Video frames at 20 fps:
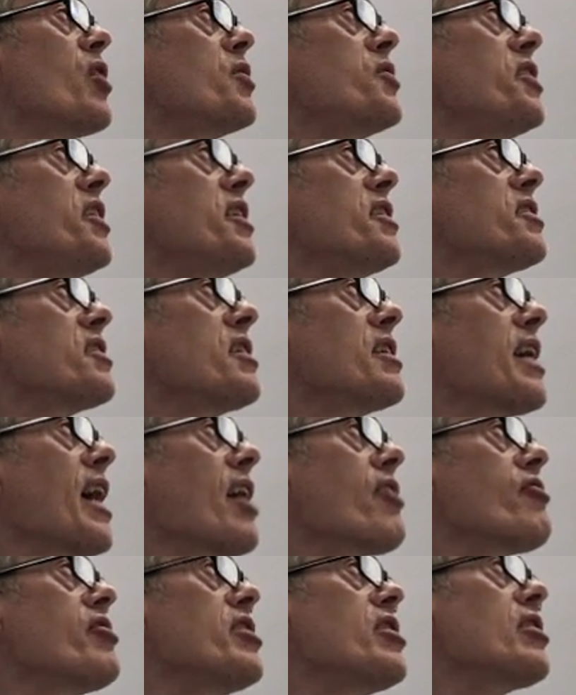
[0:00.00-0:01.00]
proteins can
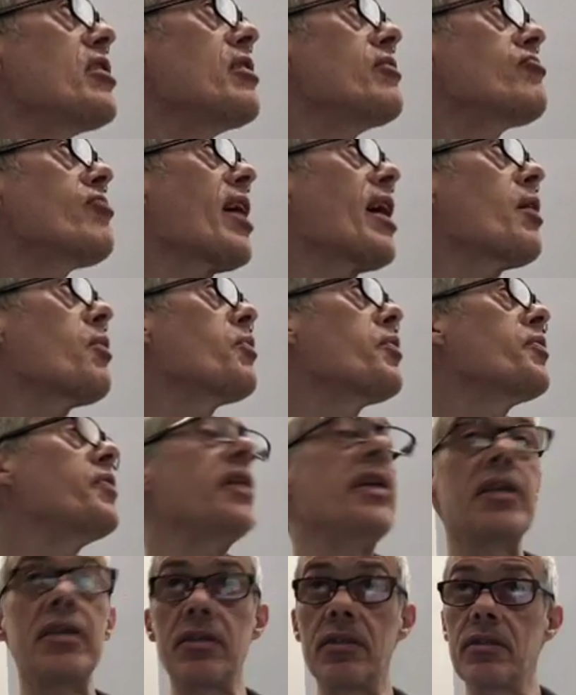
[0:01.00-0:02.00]
carry around
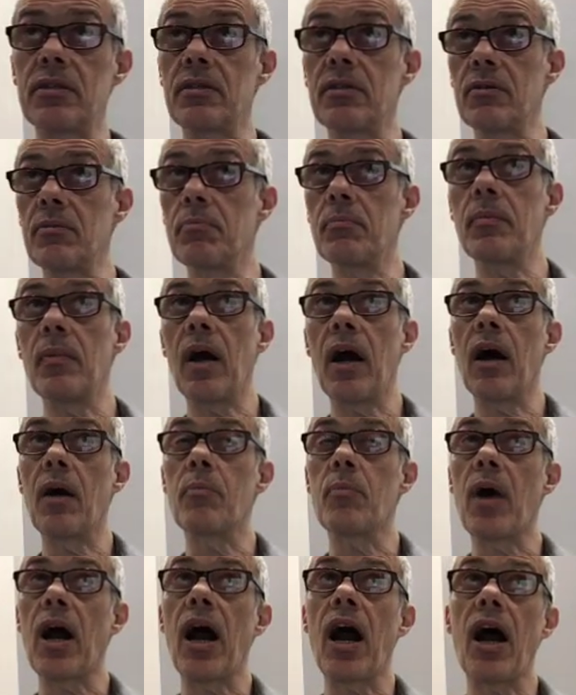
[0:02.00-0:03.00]
these,
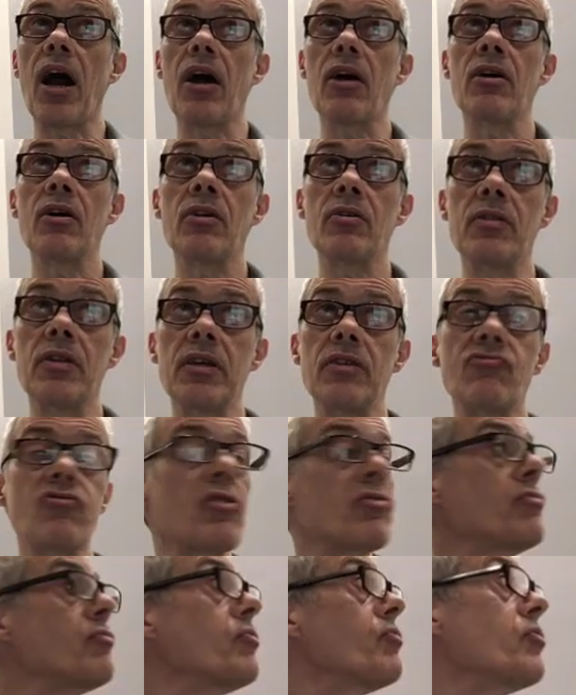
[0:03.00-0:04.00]
um,
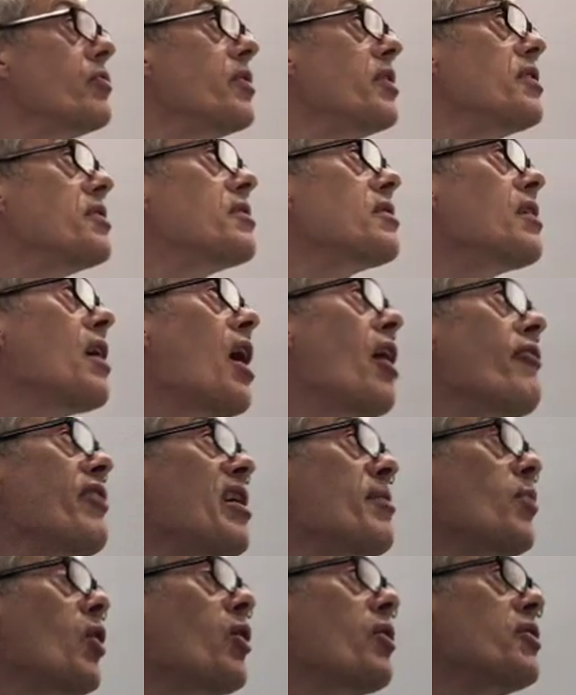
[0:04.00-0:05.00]
these, these
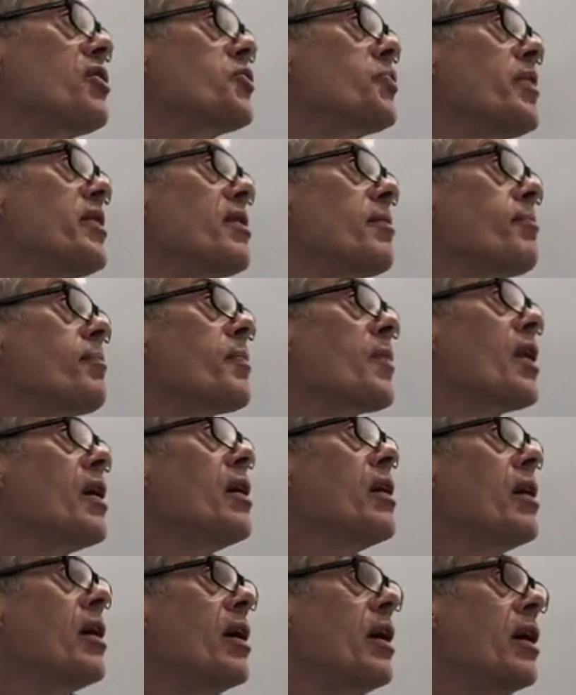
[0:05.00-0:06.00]
RNA molecules with them.
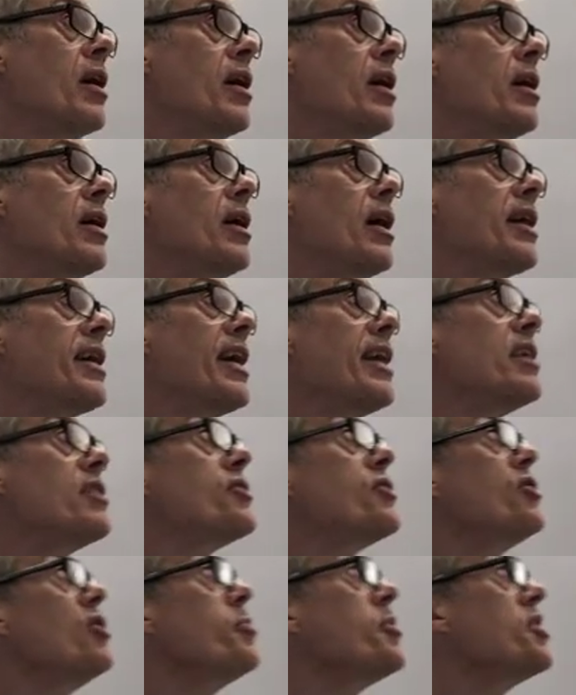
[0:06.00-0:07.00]
Again,
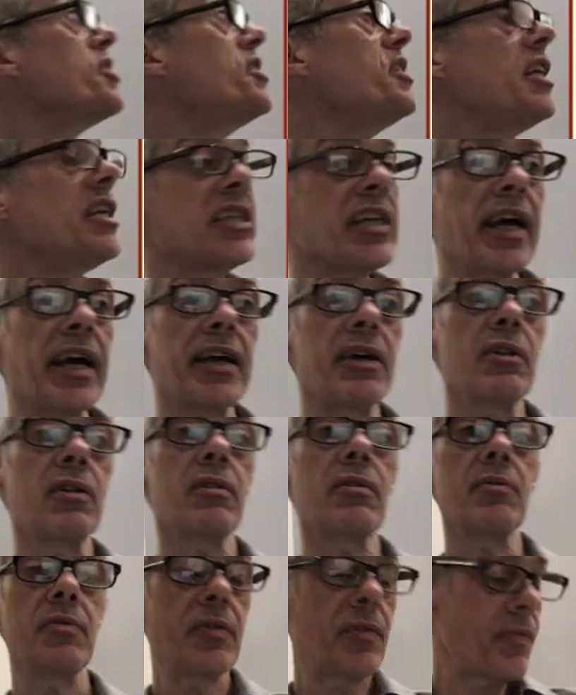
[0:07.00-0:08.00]
it's too much
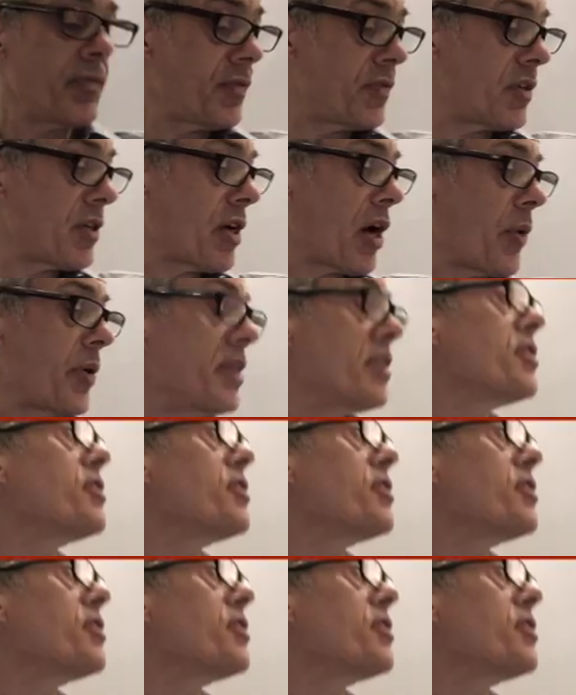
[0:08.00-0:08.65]
detail to go